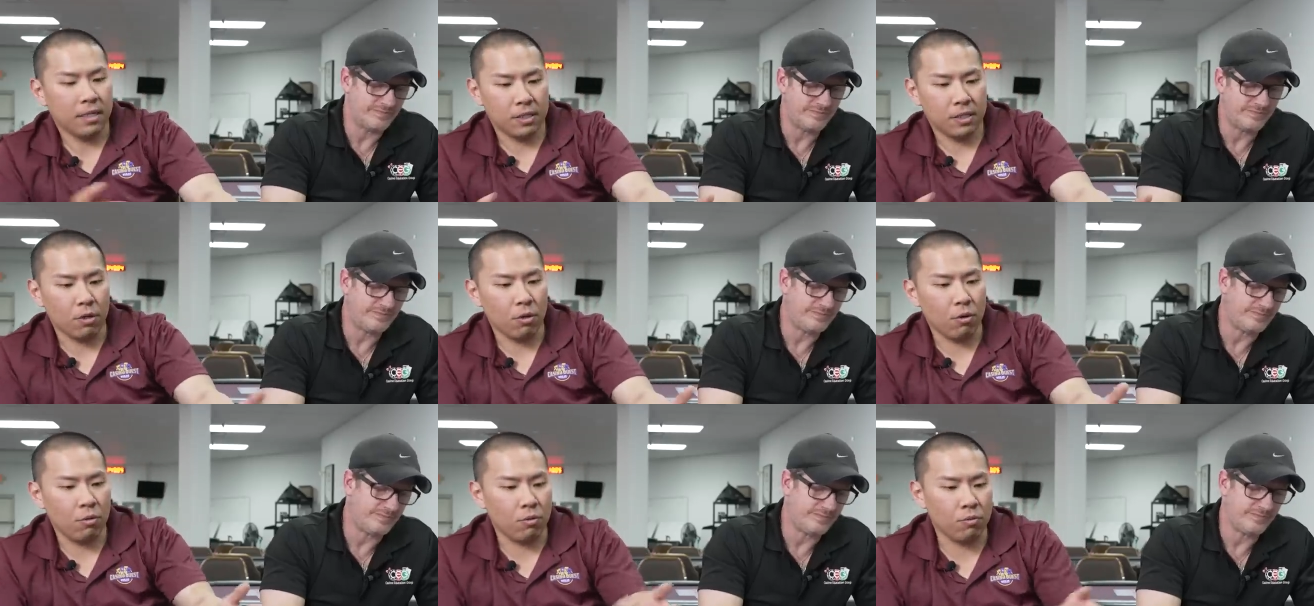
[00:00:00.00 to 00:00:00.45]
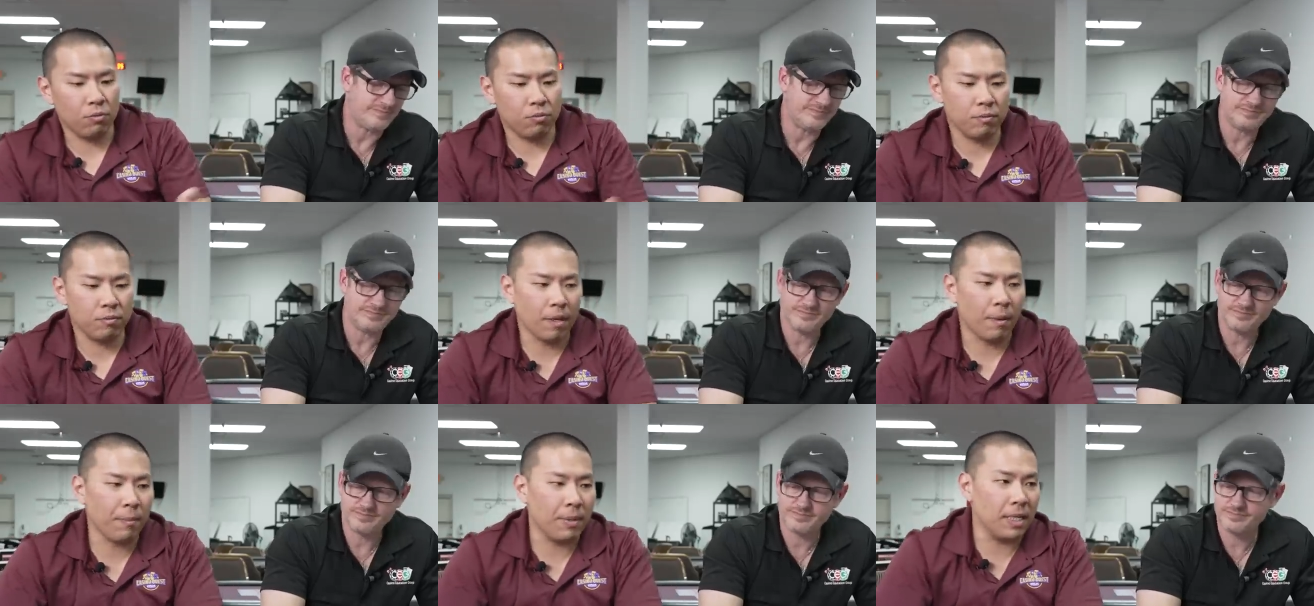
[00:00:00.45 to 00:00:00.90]
Speaker 1: So,
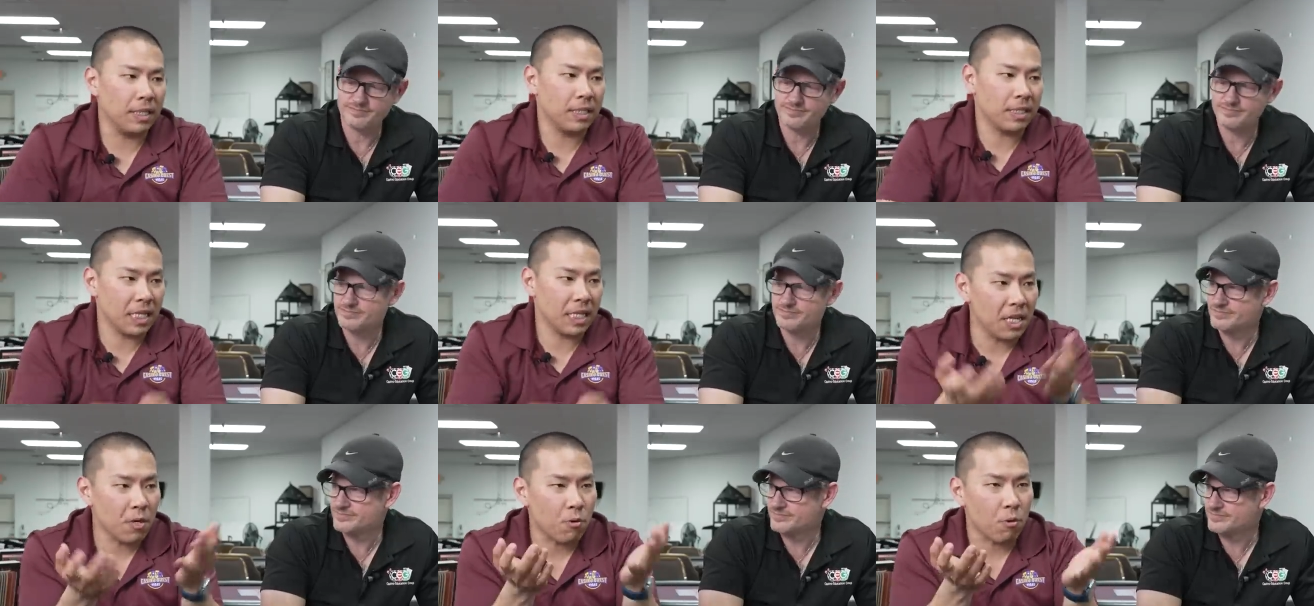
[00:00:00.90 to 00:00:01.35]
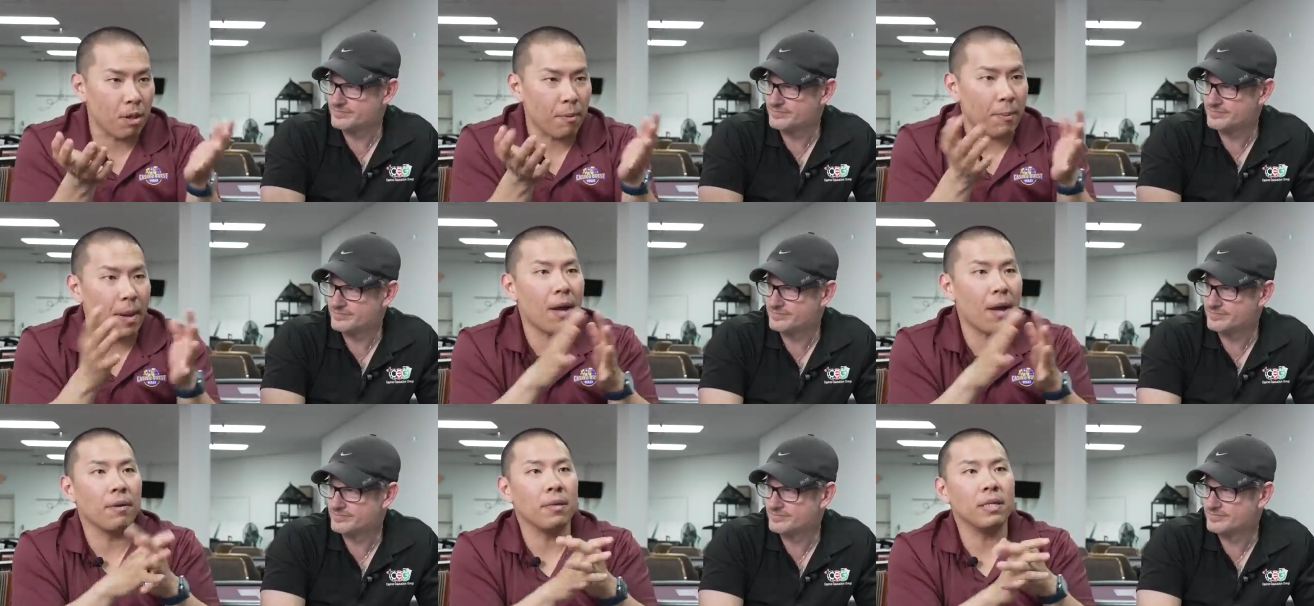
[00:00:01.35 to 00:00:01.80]
I mean, it's equal
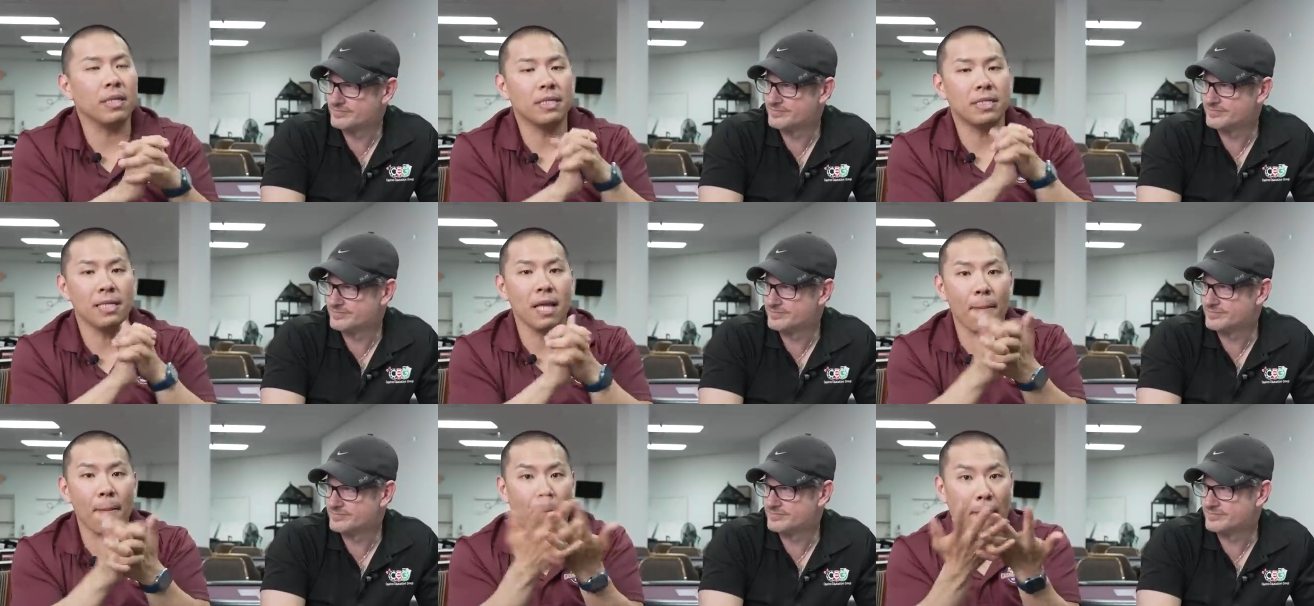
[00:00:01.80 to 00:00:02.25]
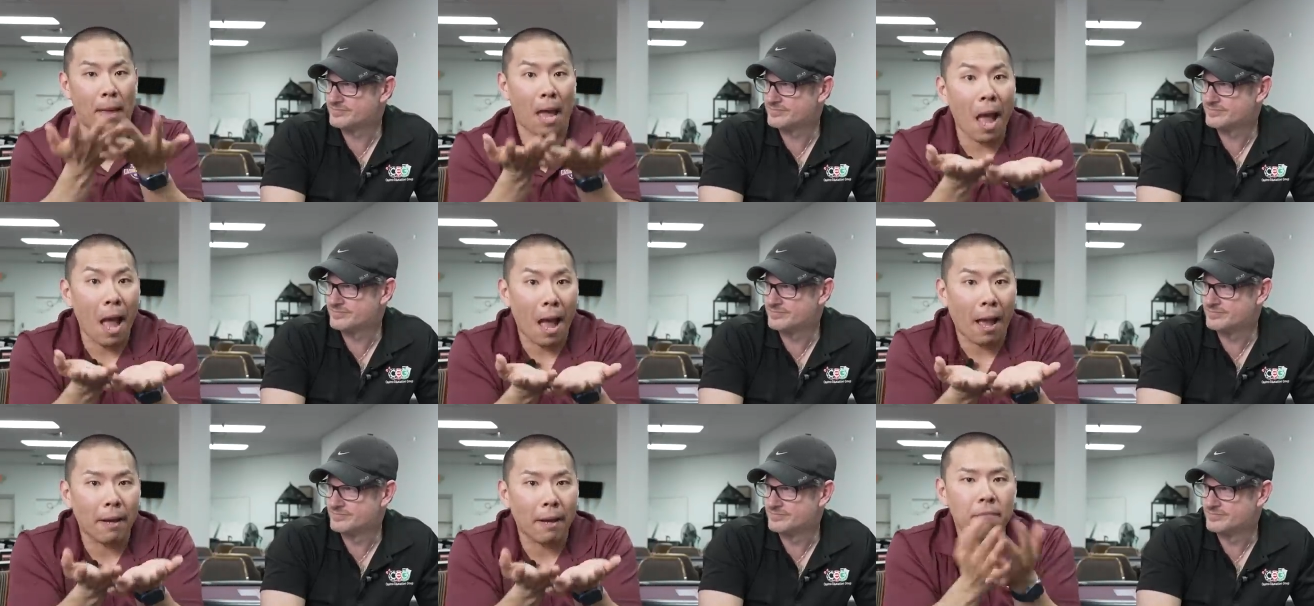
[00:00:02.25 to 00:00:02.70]
amount. It's not
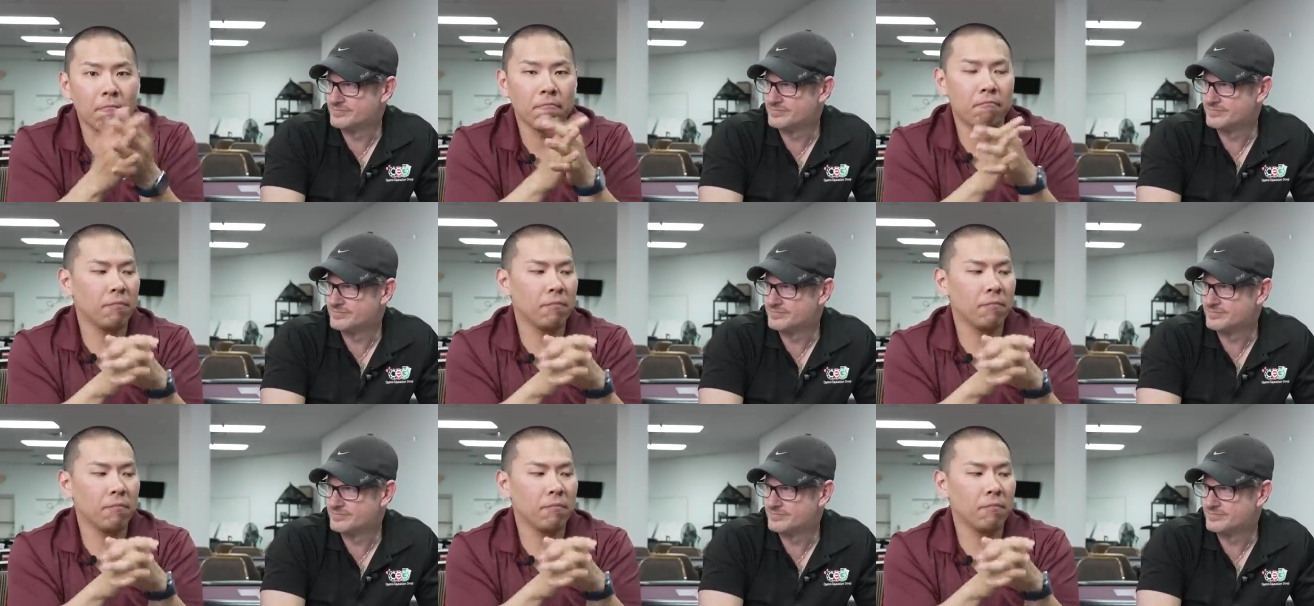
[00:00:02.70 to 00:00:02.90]
bad.